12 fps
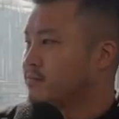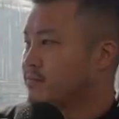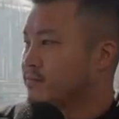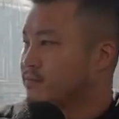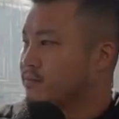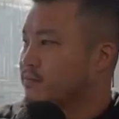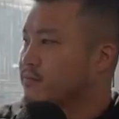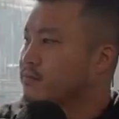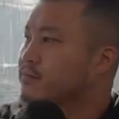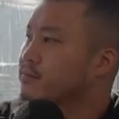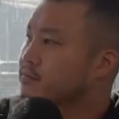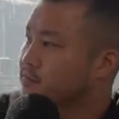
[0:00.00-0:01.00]

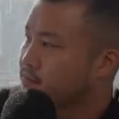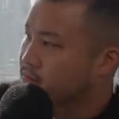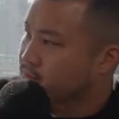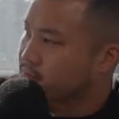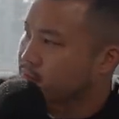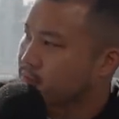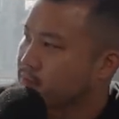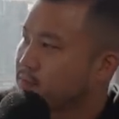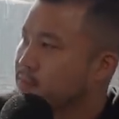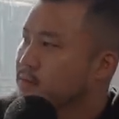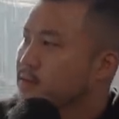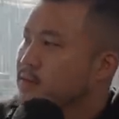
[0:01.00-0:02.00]

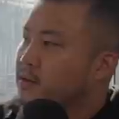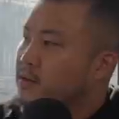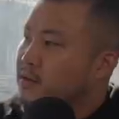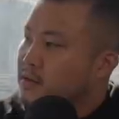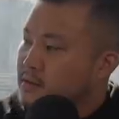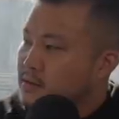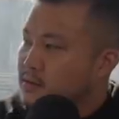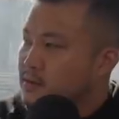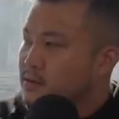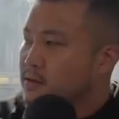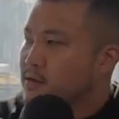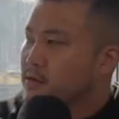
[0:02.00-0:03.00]

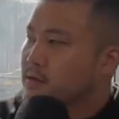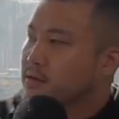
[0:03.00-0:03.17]
[no speech]